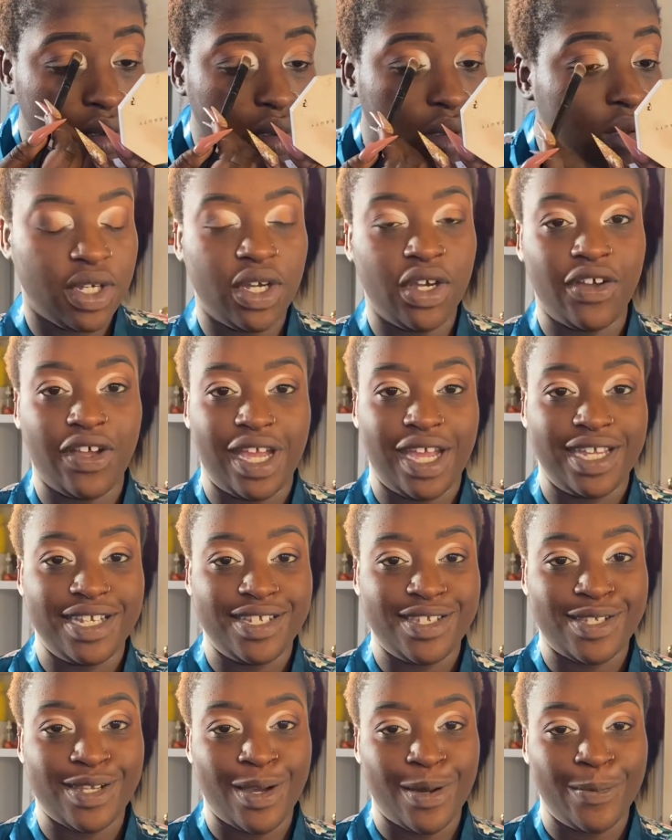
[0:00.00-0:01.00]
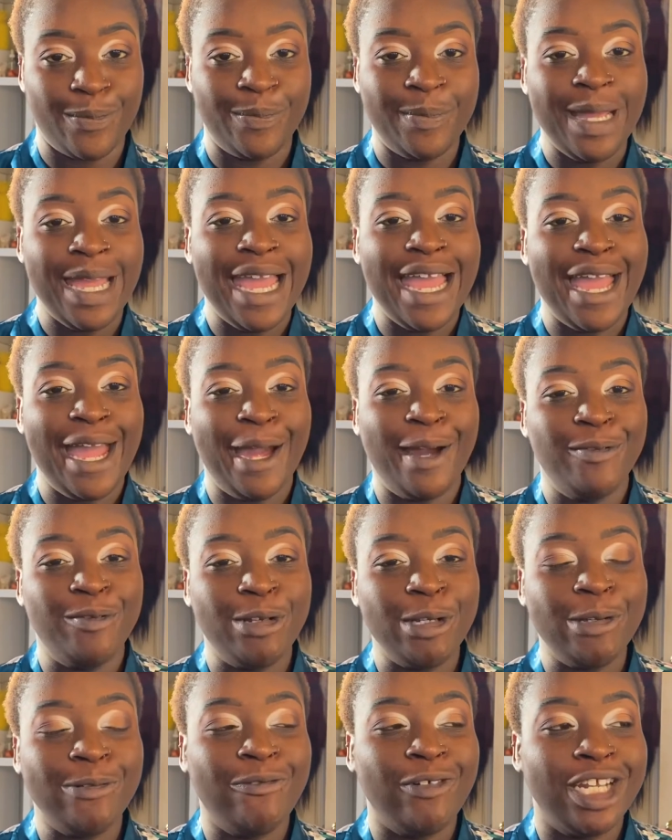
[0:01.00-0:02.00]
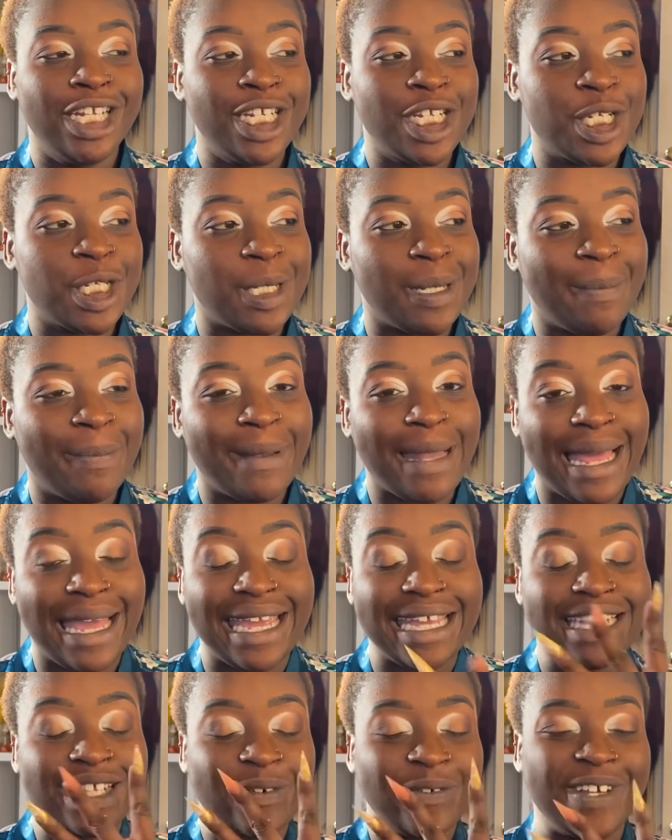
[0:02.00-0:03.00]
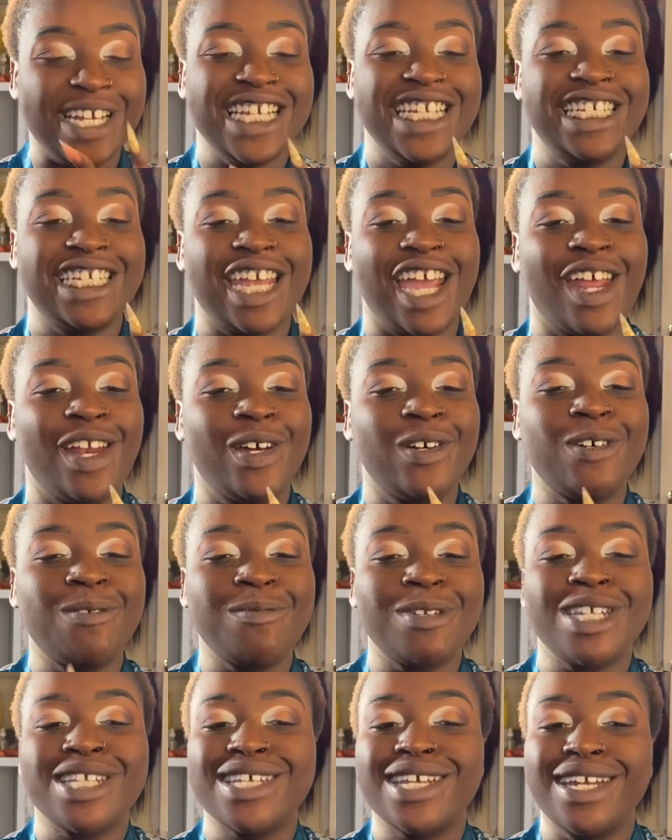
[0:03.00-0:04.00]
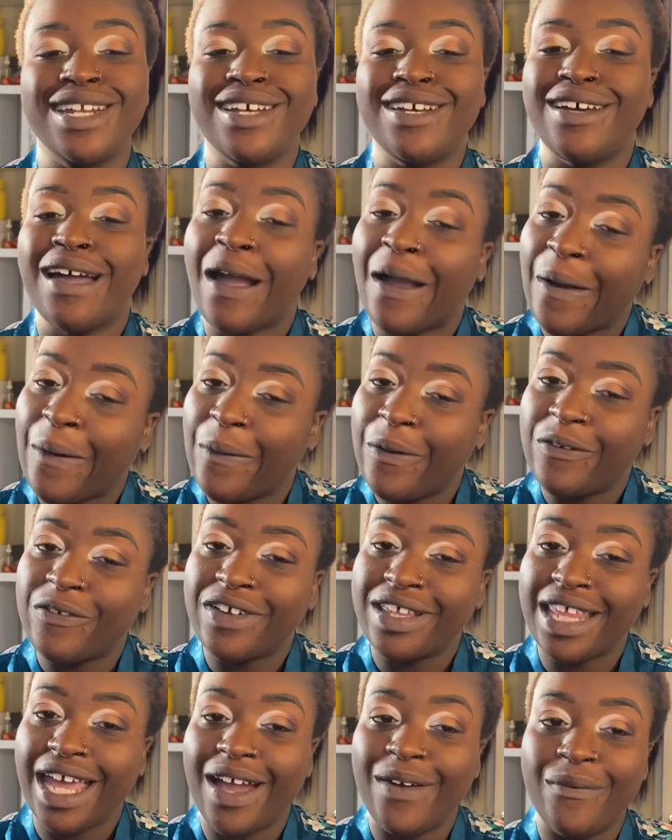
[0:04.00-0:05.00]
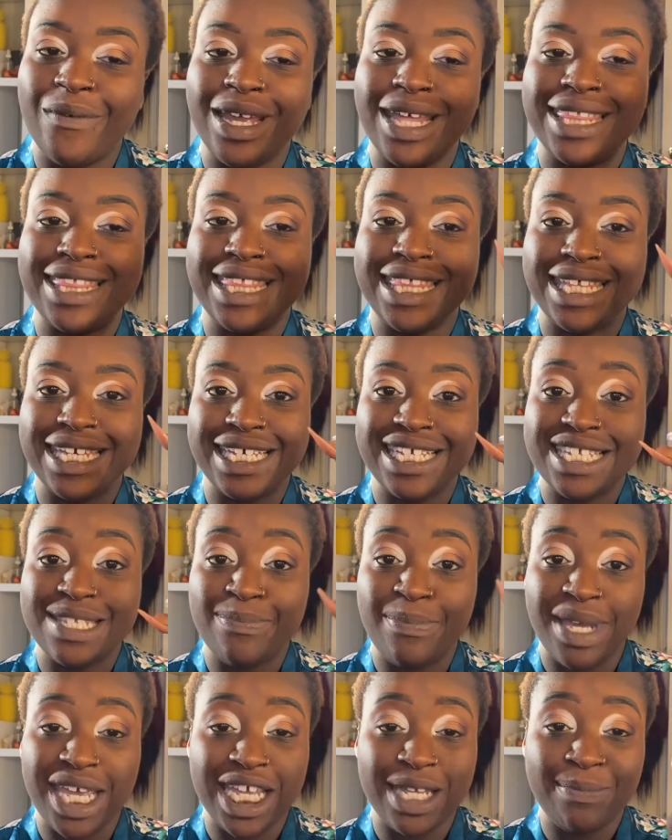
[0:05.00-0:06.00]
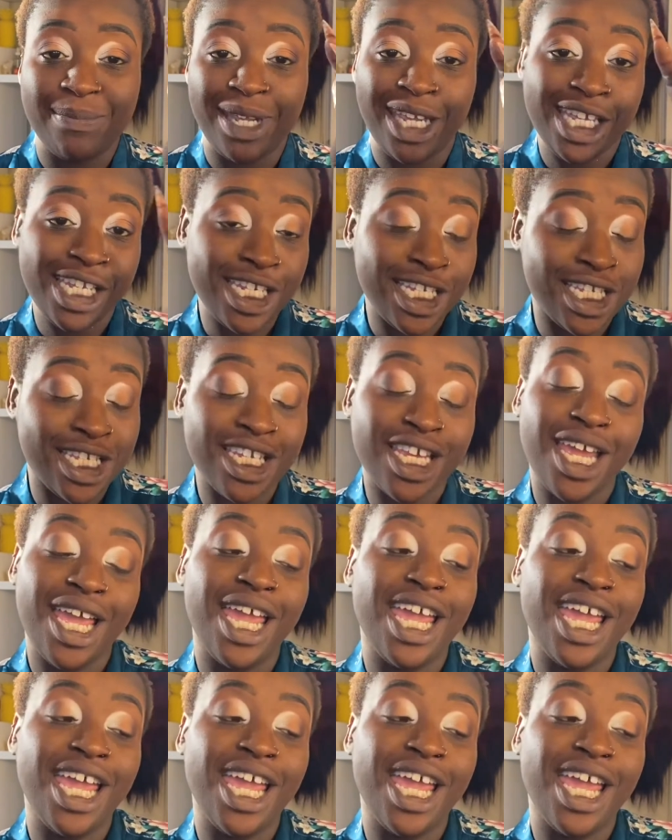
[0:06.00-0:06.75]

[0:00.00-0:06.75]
Okay, so after you finish applying the white shadow, I'm just going to go over that with this pigment.